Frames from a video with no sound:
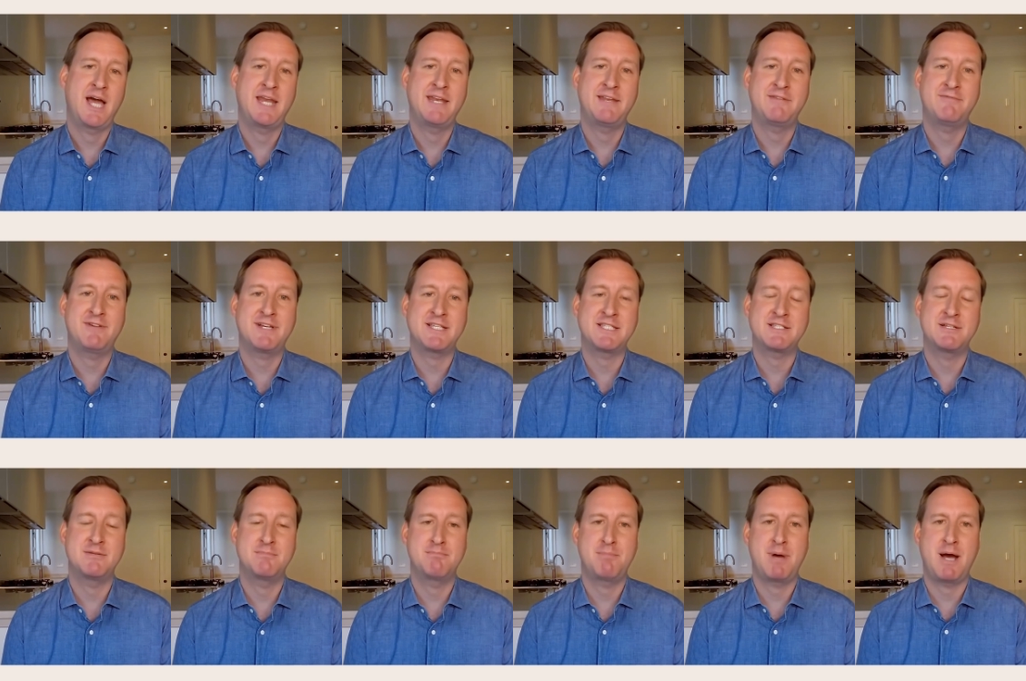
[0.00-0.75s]
and invest
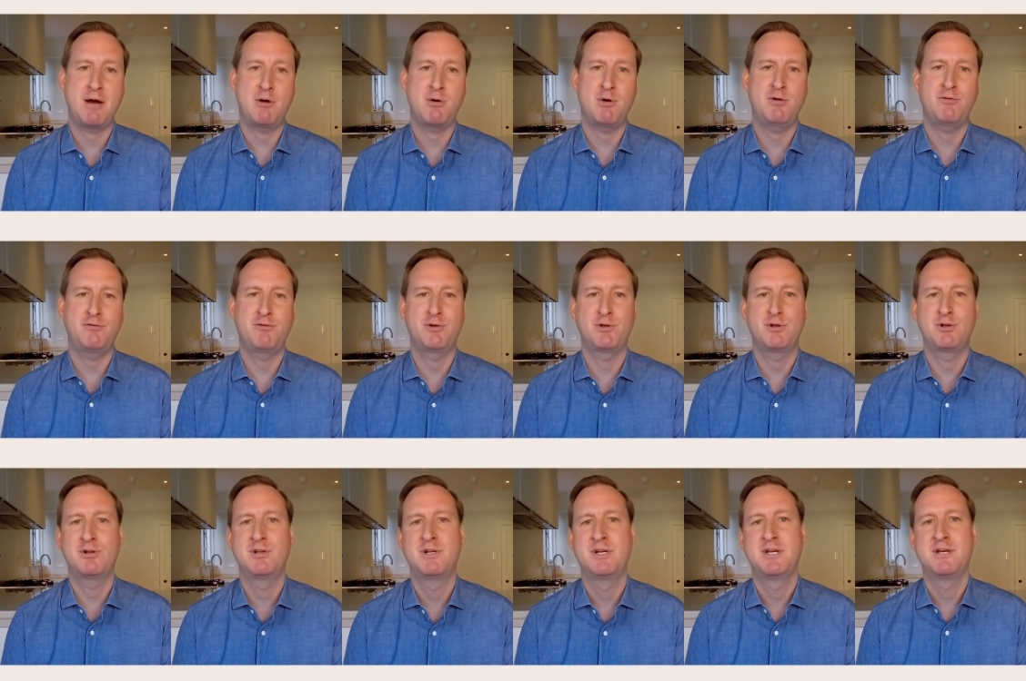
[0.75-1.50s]
in
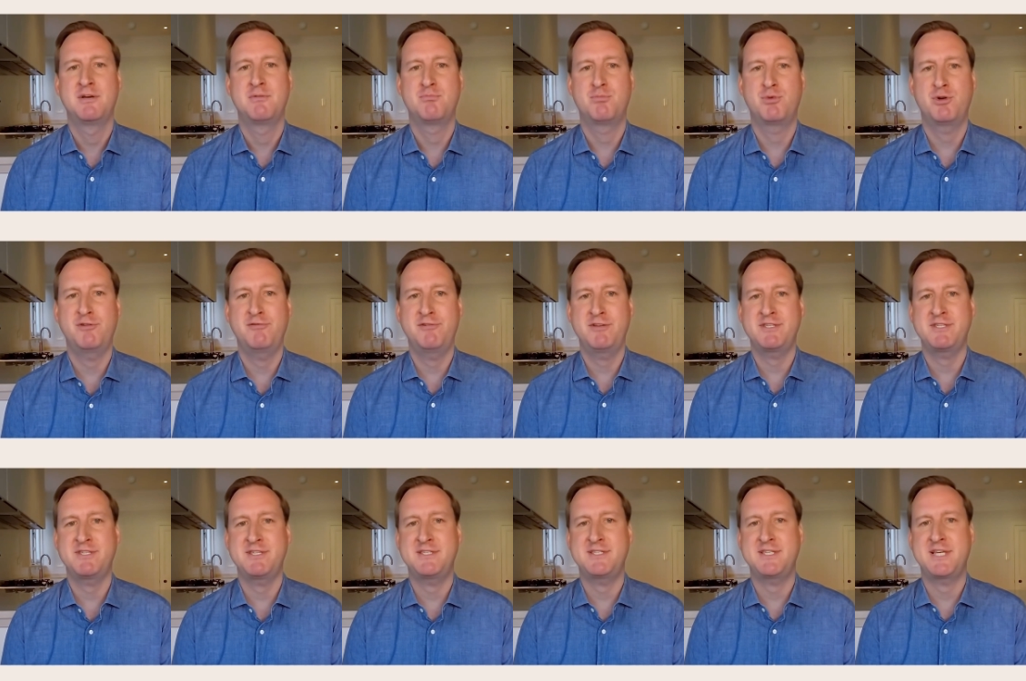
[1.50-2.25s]
powerful,
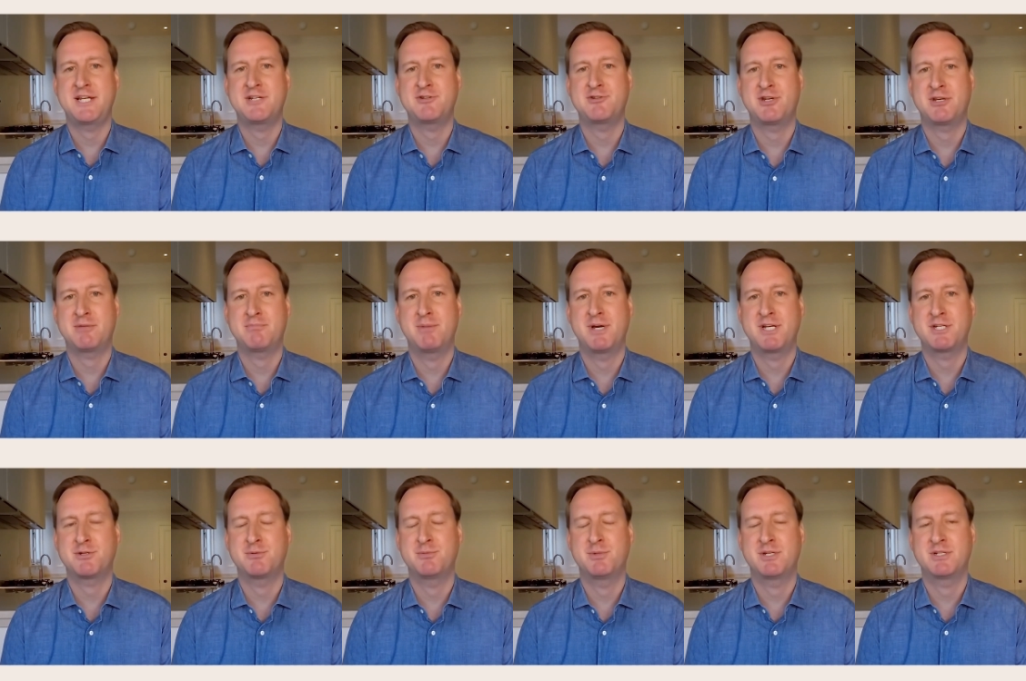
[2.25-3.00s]
privacy centric
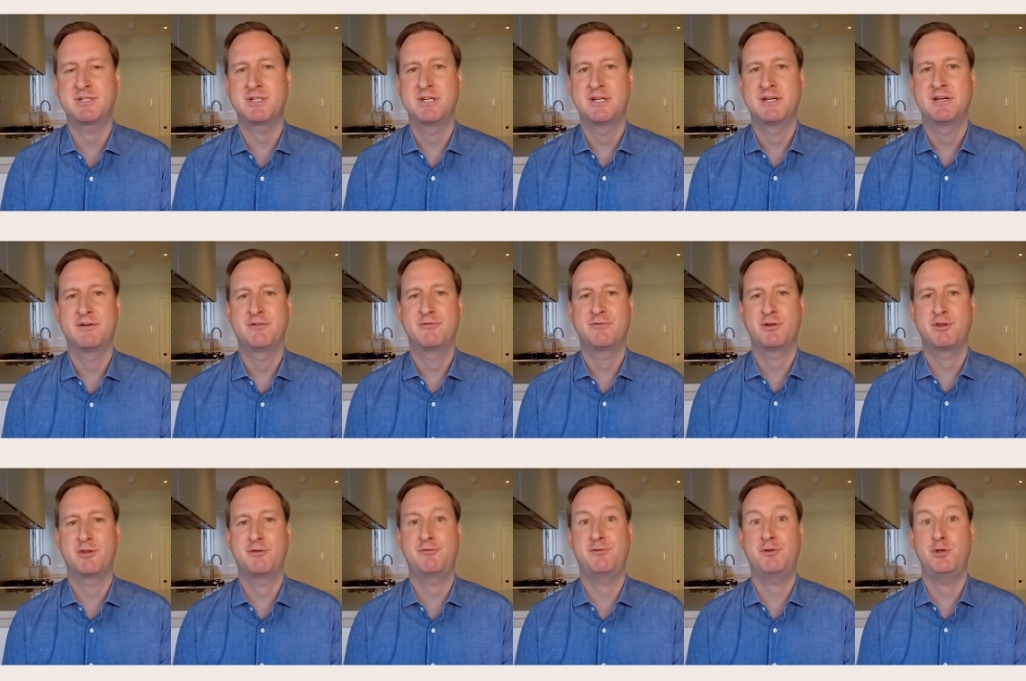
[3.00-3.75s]
measurement for
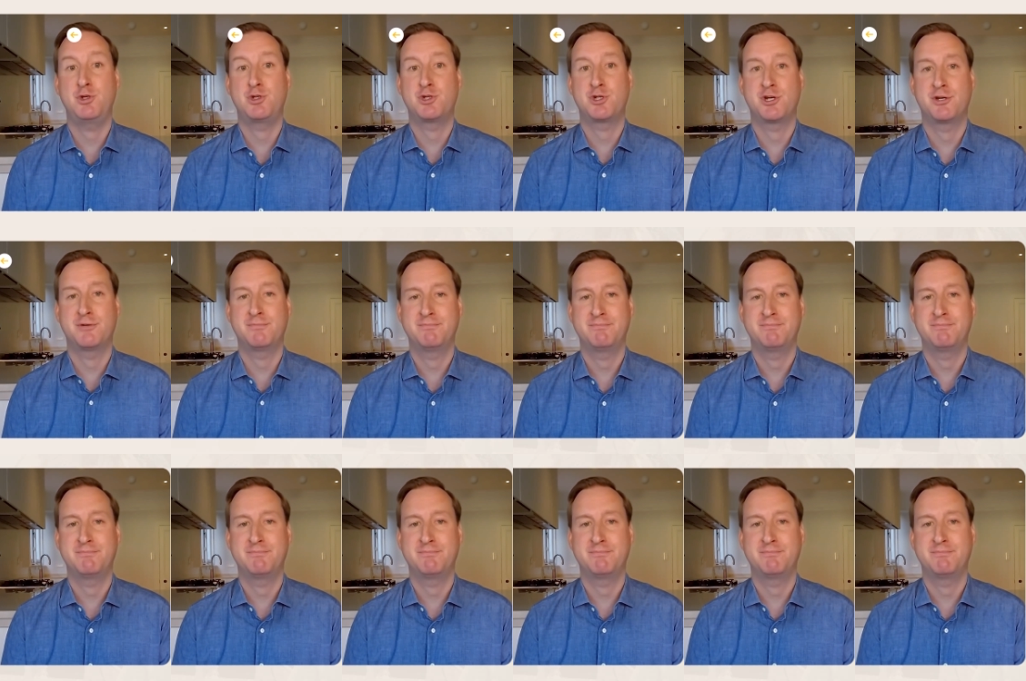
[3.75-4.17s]
the future.